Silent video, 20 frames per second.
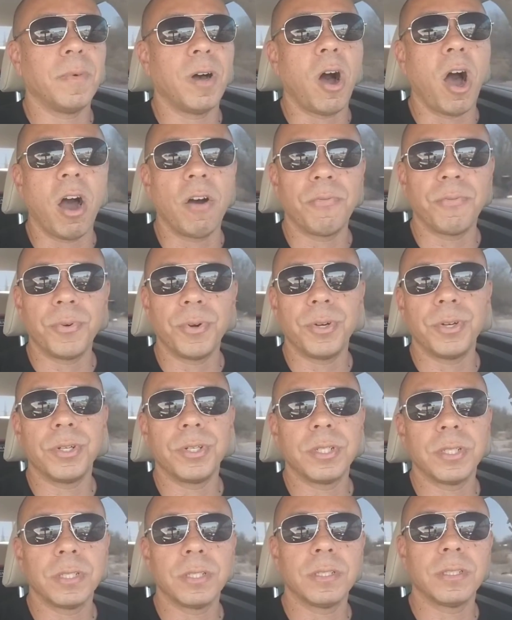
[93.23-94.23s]

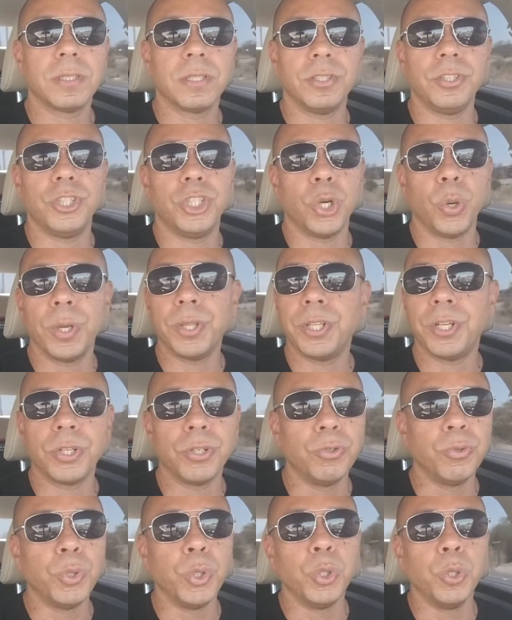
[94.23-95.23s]
offered to join their
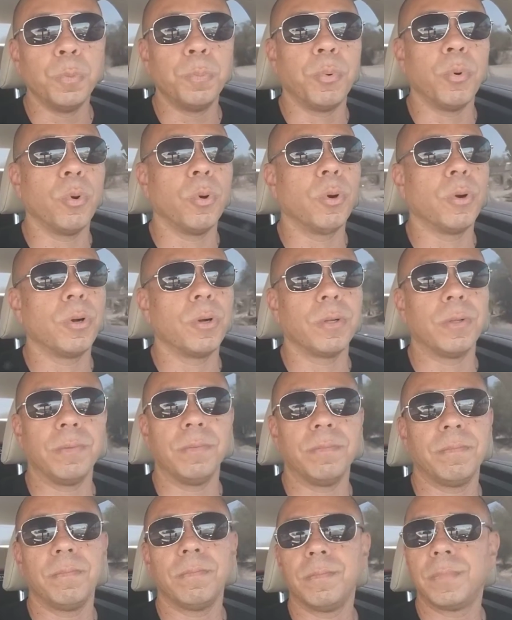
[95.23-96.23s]
group or
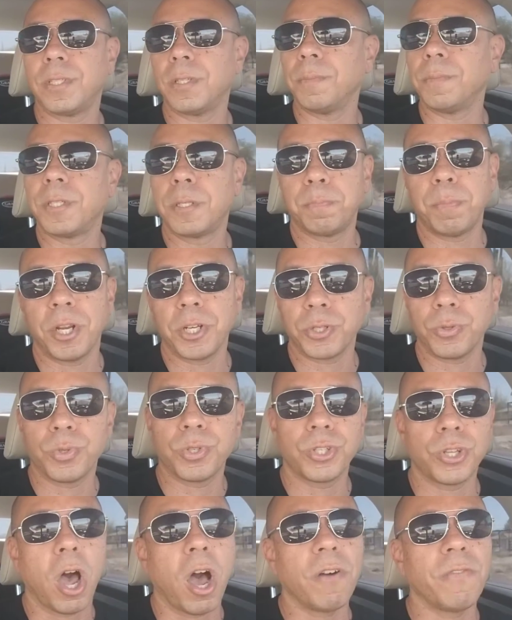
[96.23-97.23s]
some special
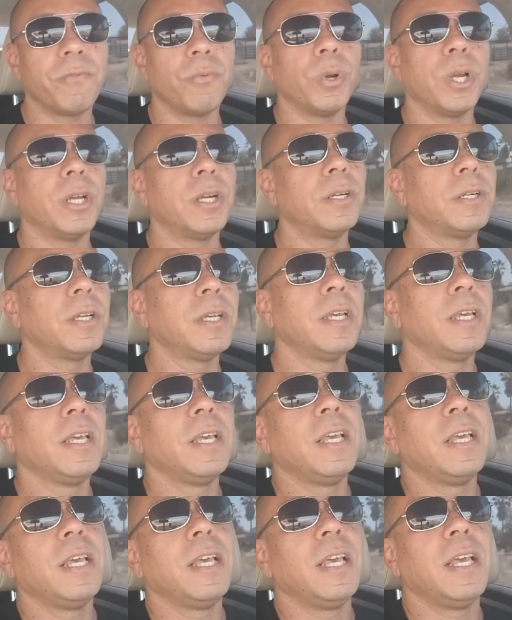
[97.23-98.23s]
software,
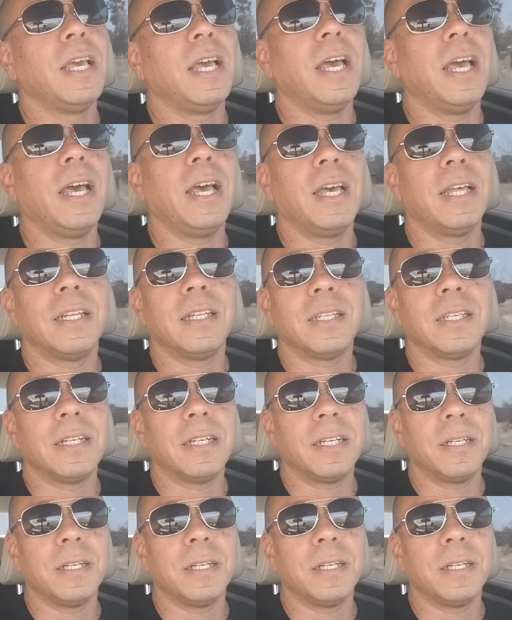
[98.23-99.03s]
and